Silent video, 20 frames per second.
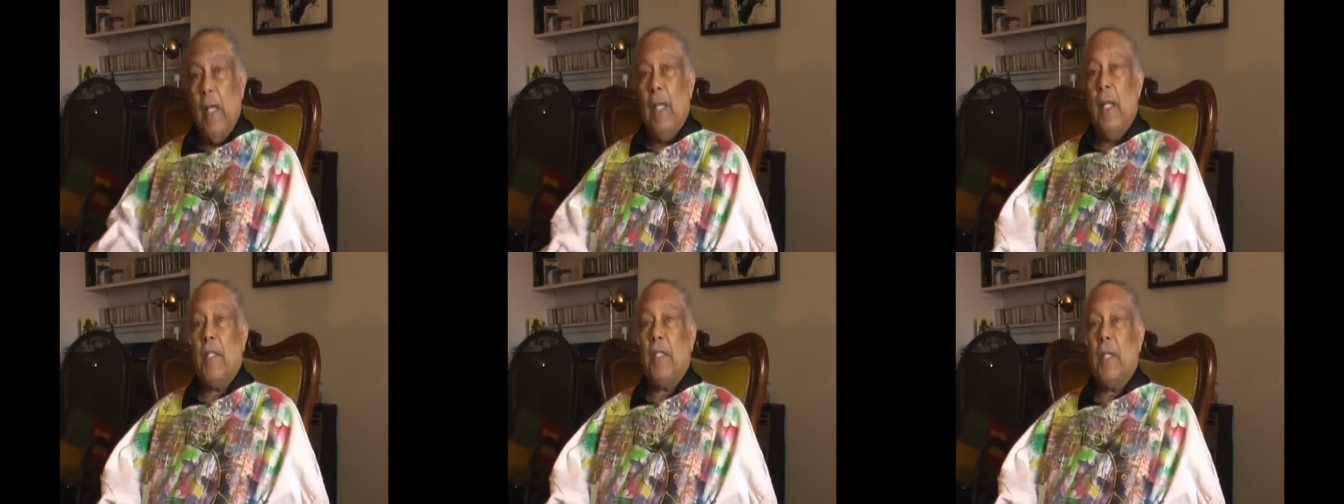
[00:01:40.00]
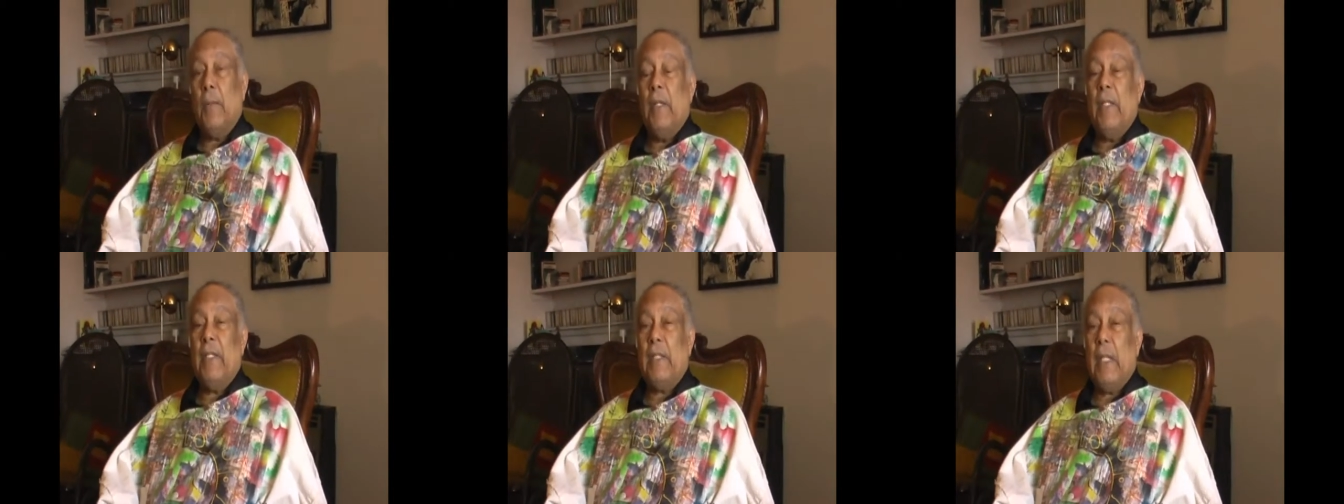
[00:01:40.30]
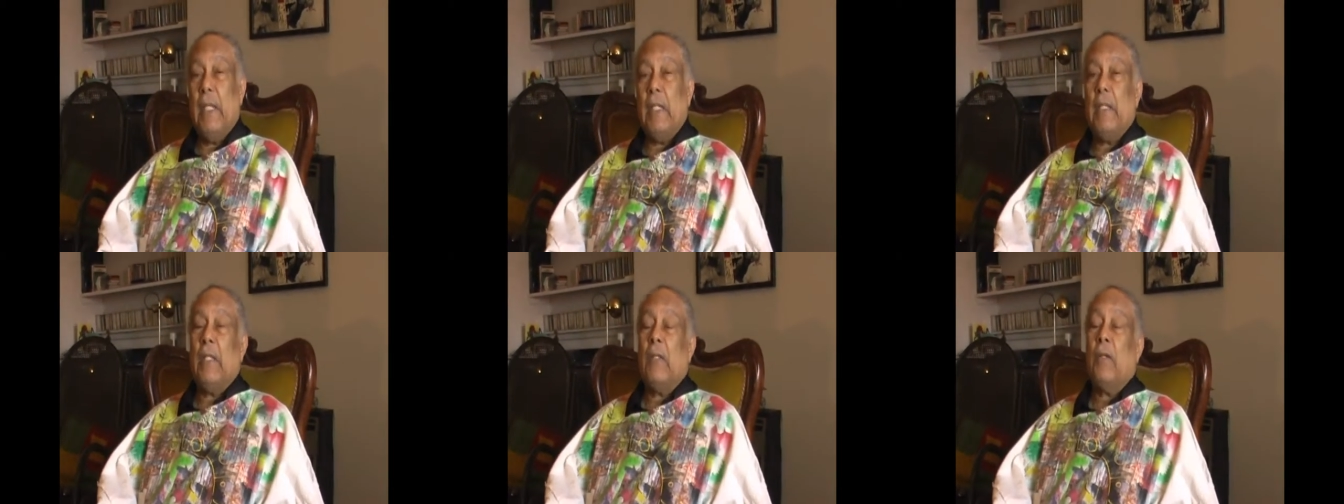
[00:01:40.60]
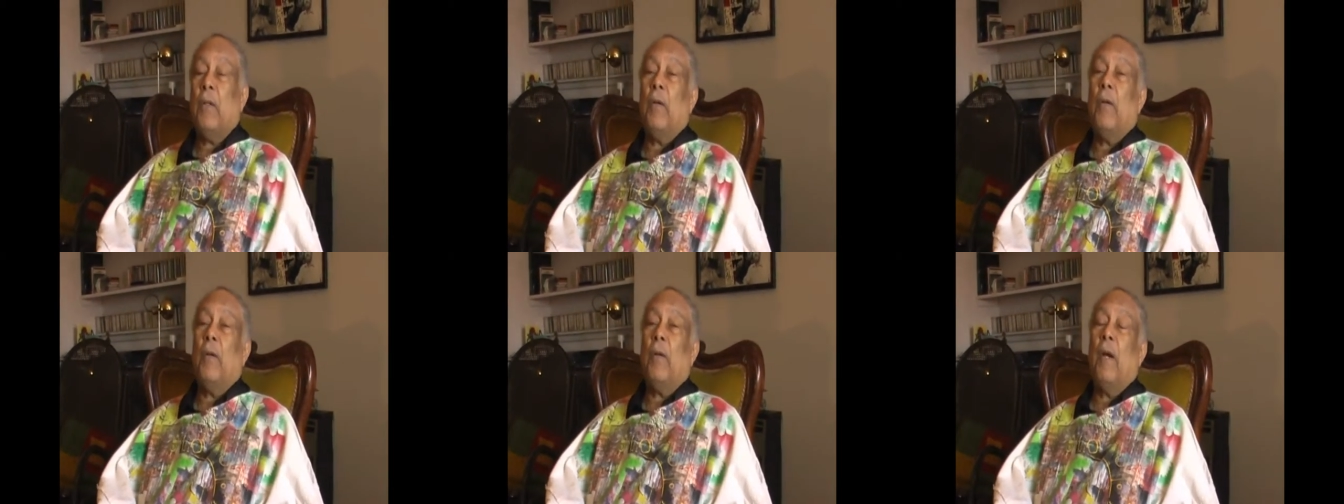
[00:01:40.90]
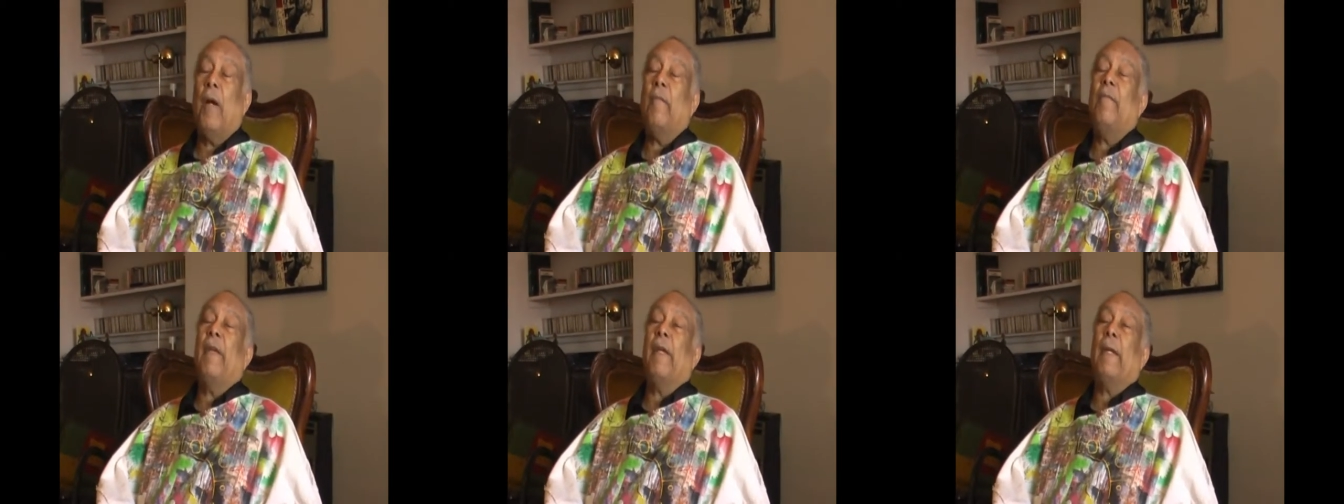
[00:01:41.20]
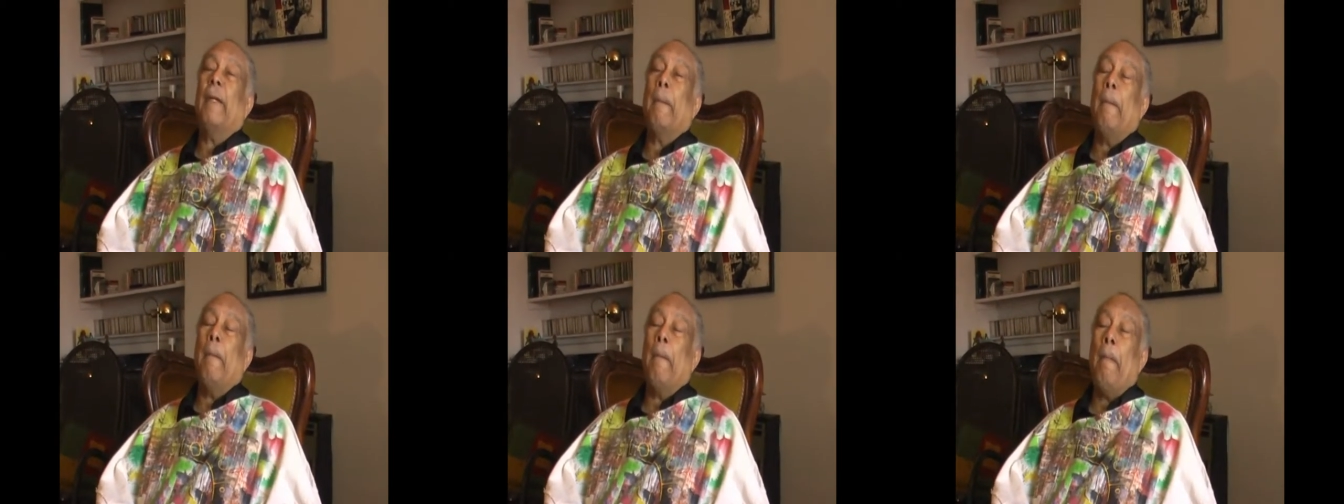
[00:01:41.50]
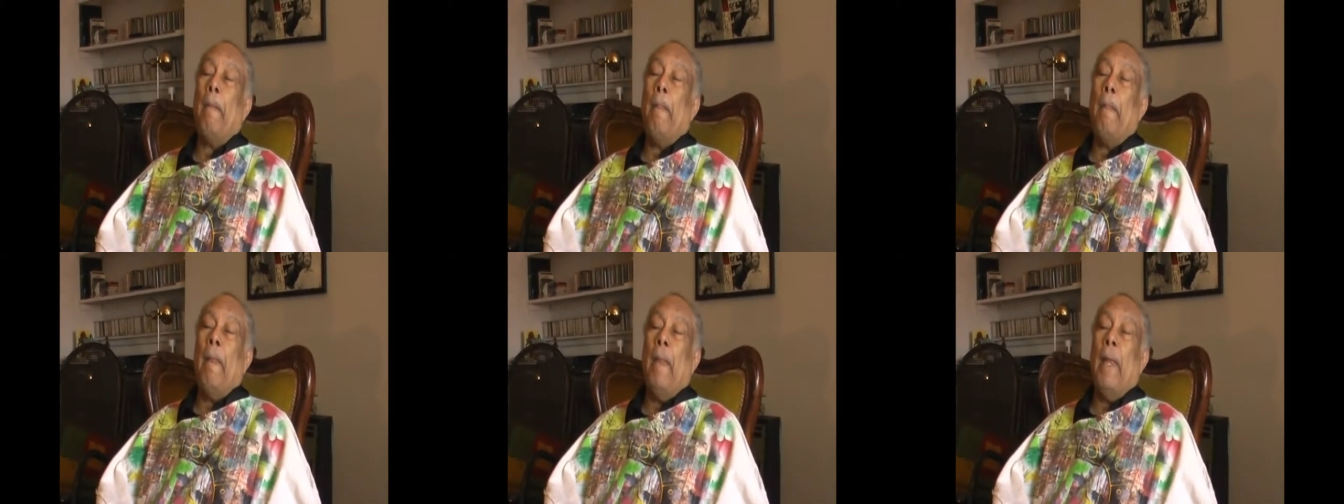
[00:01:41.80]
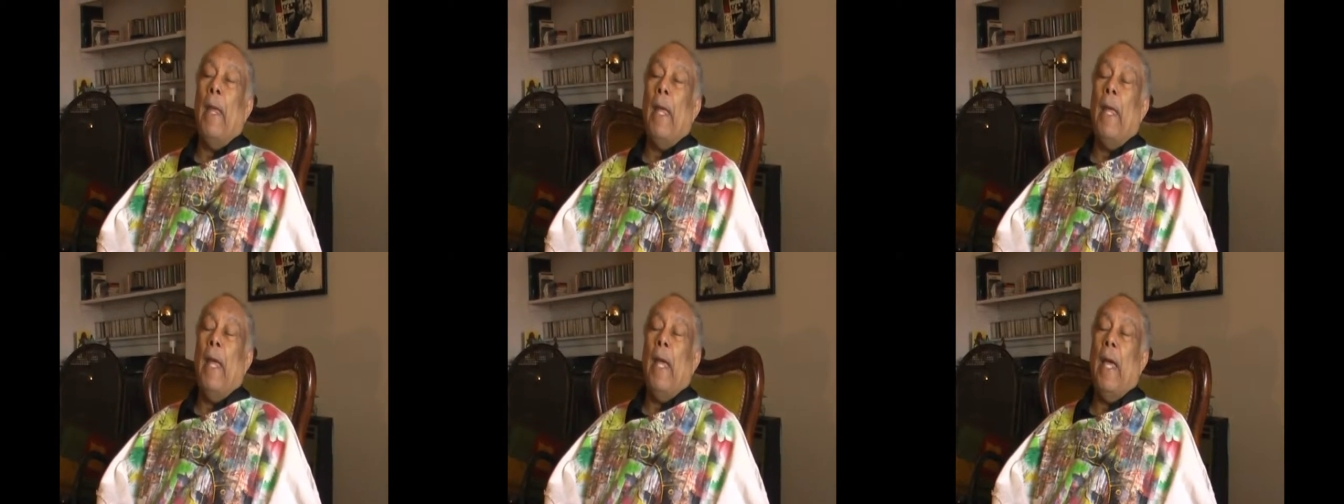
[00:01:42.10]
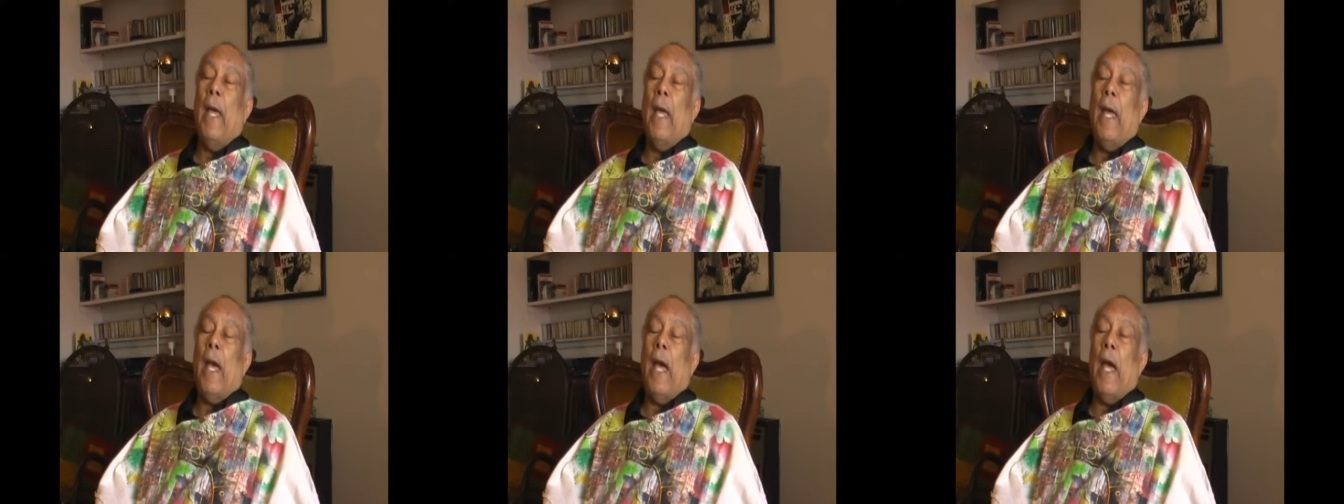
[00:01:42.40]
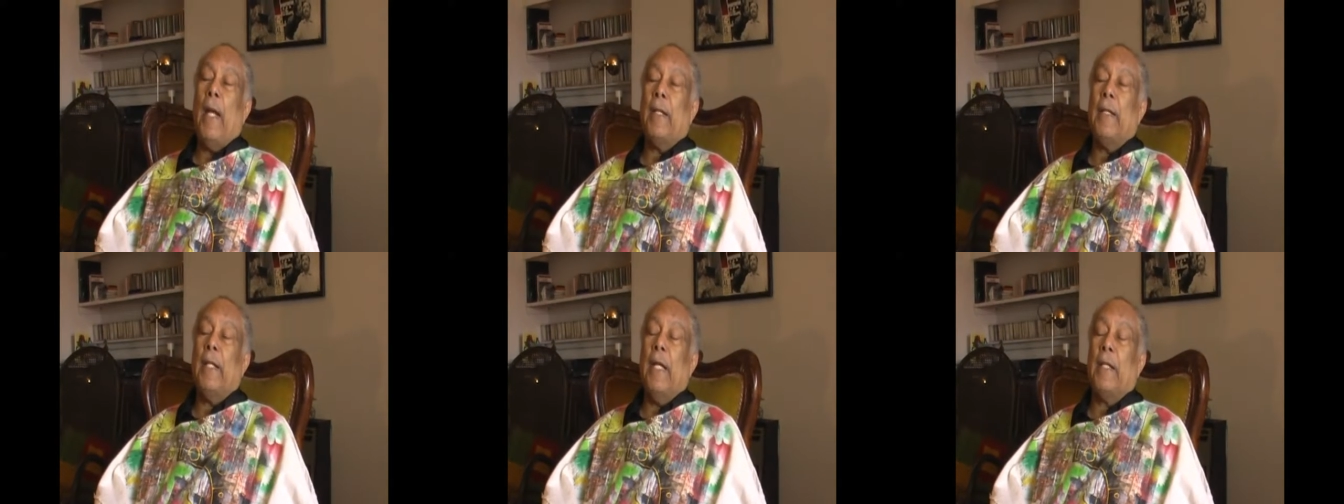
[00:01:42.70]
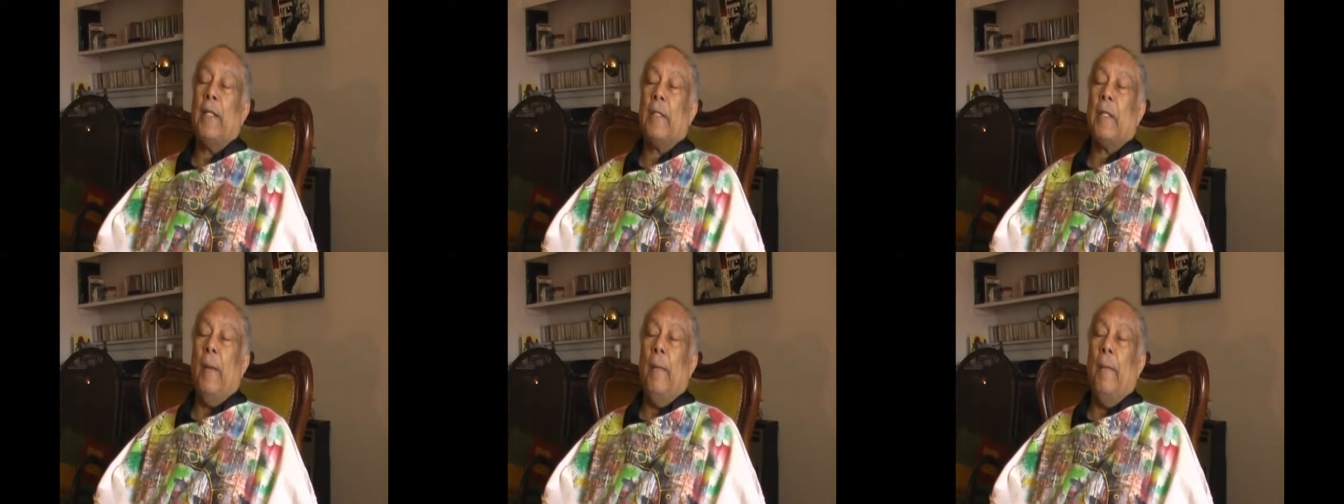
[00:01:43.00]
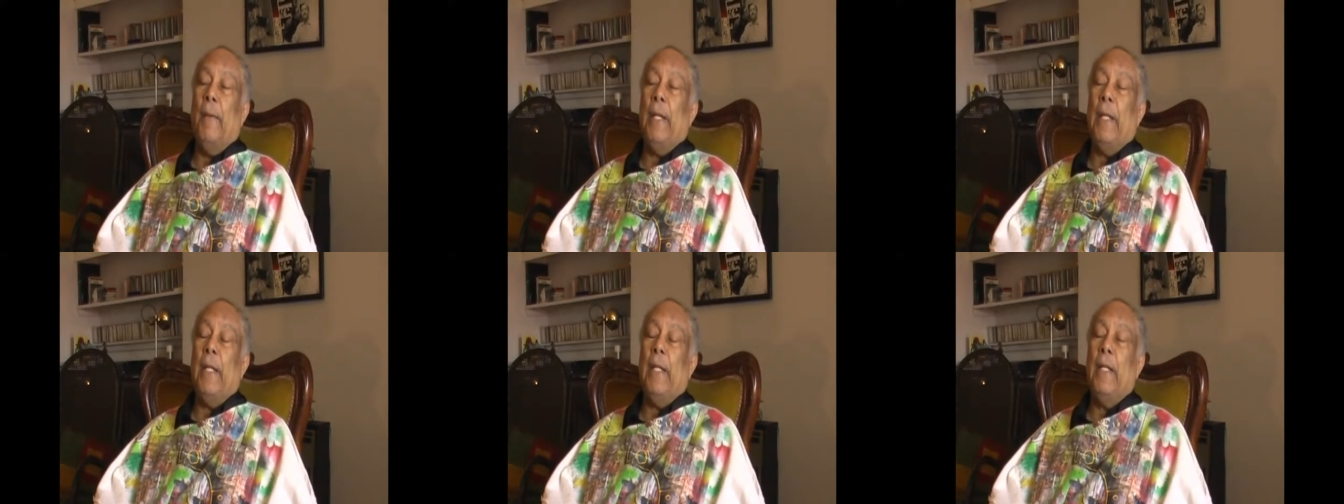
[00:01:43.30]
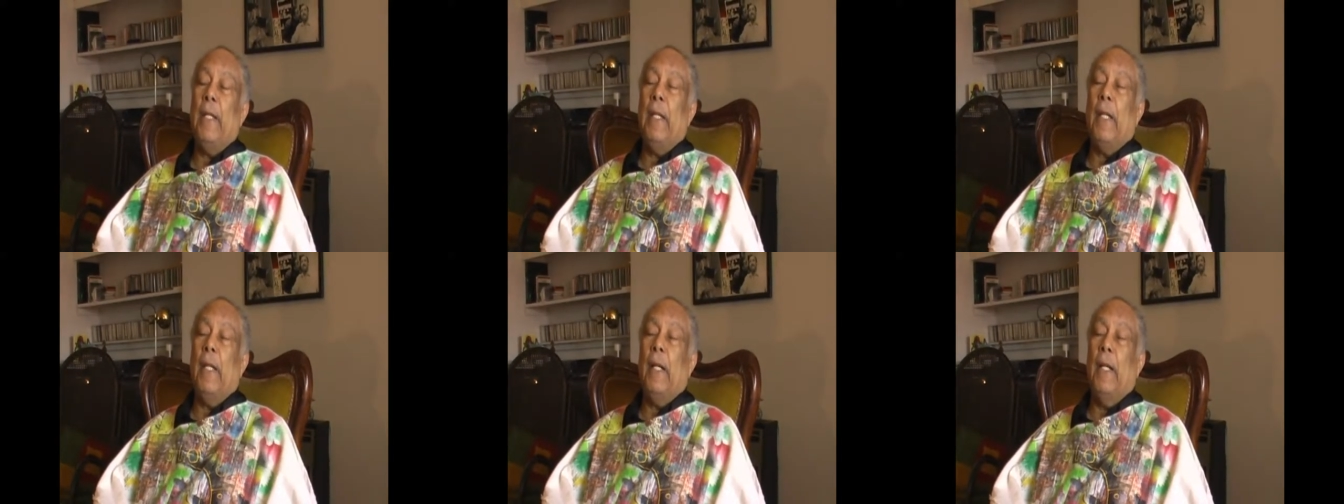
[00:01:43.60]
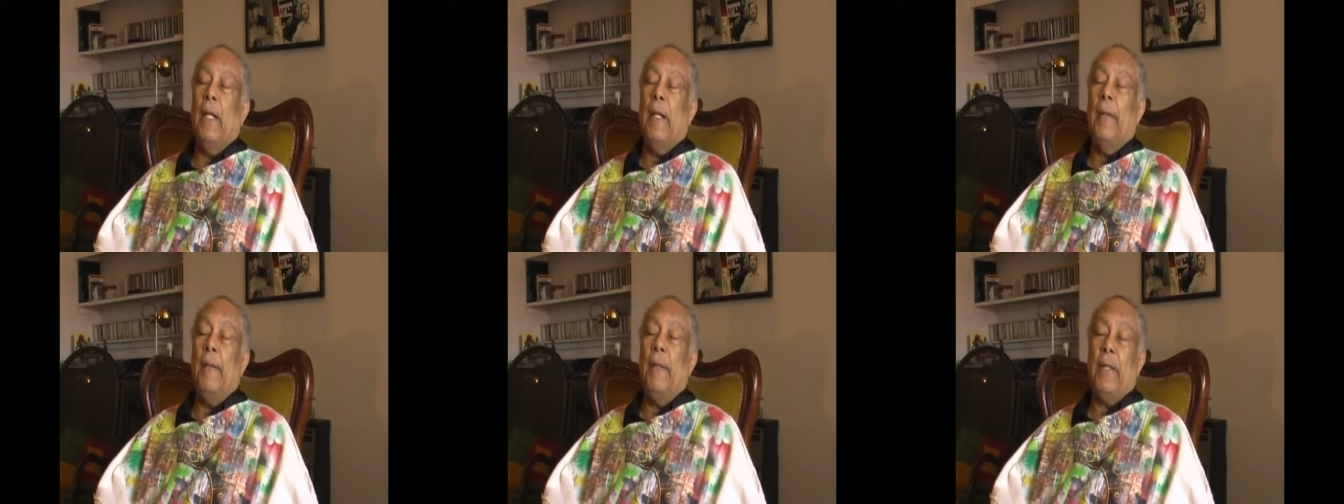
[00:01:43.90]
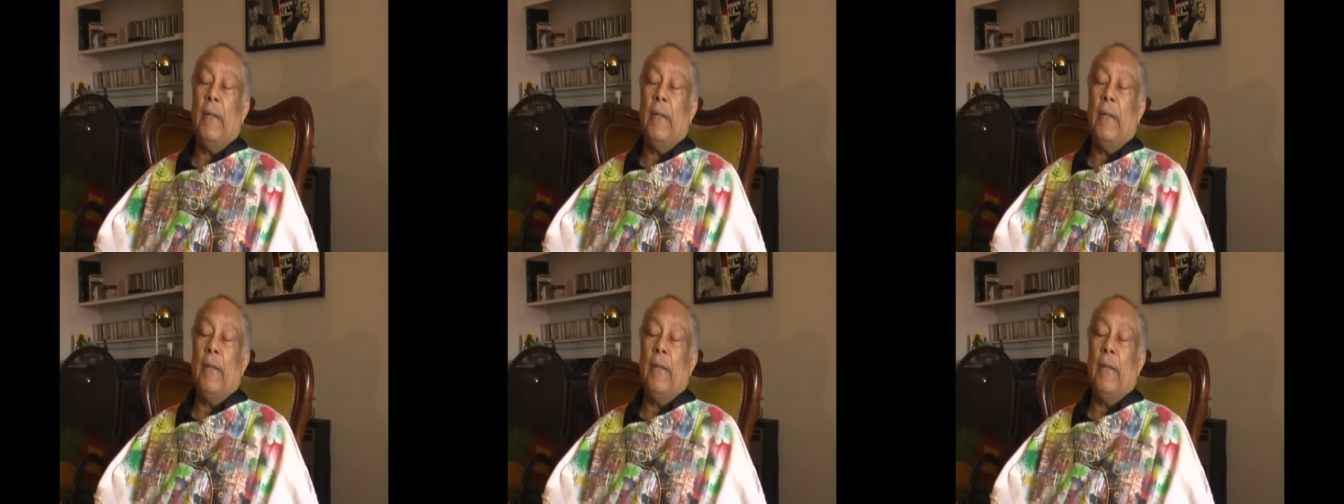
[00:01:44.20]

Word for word: That's how I started choreographing. I had a dance company um,